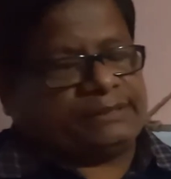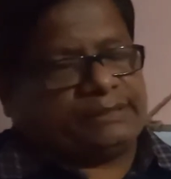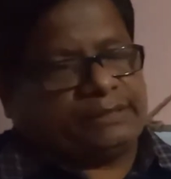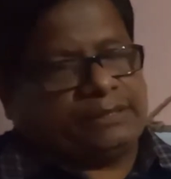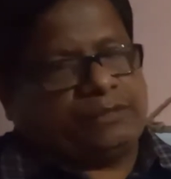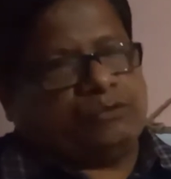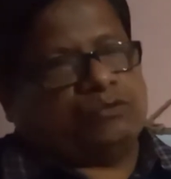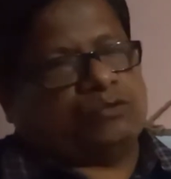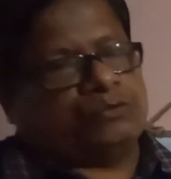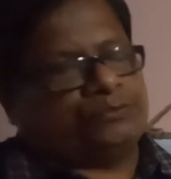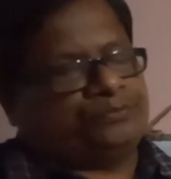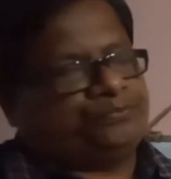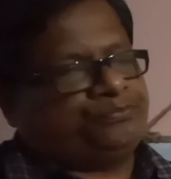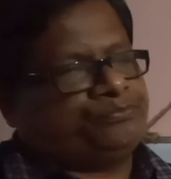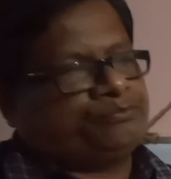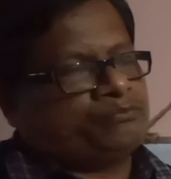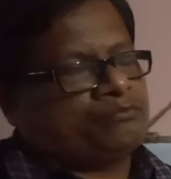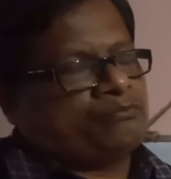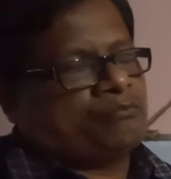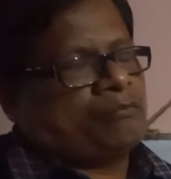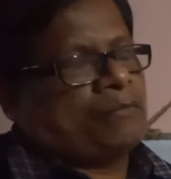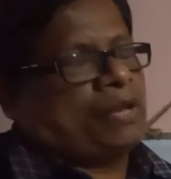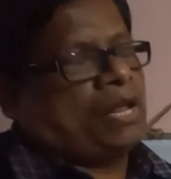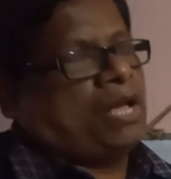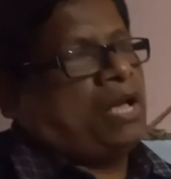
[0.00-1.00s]
Now,
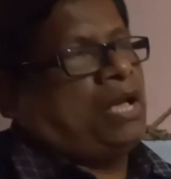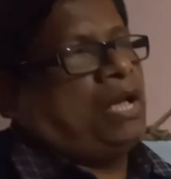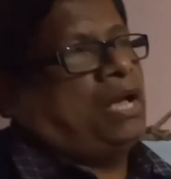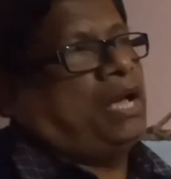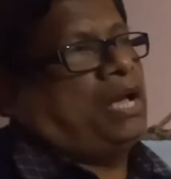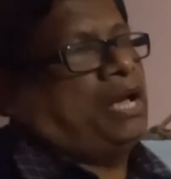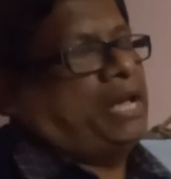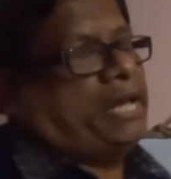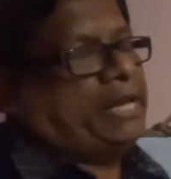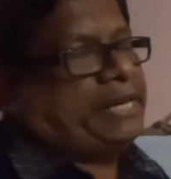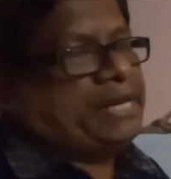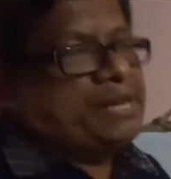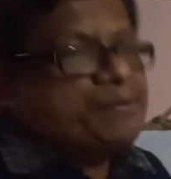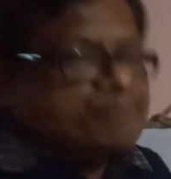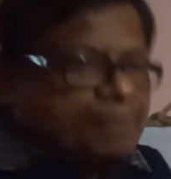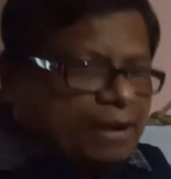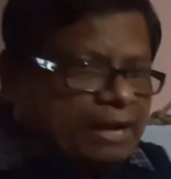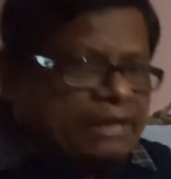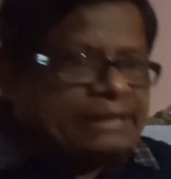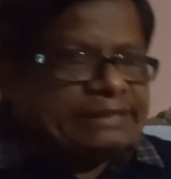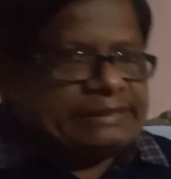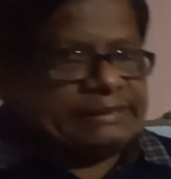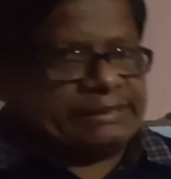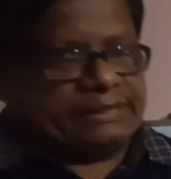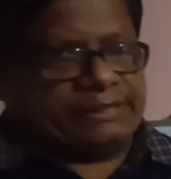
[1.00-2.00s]
a
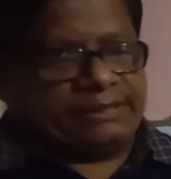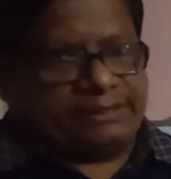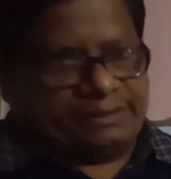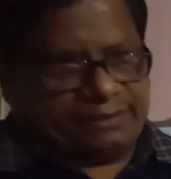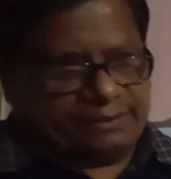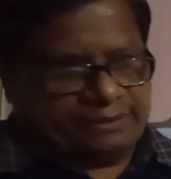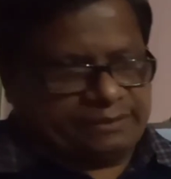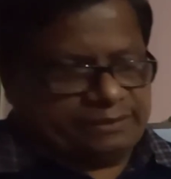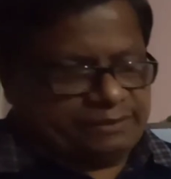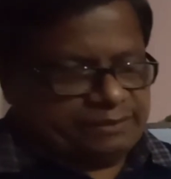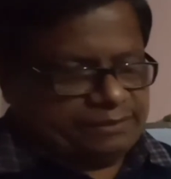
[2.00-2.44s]
function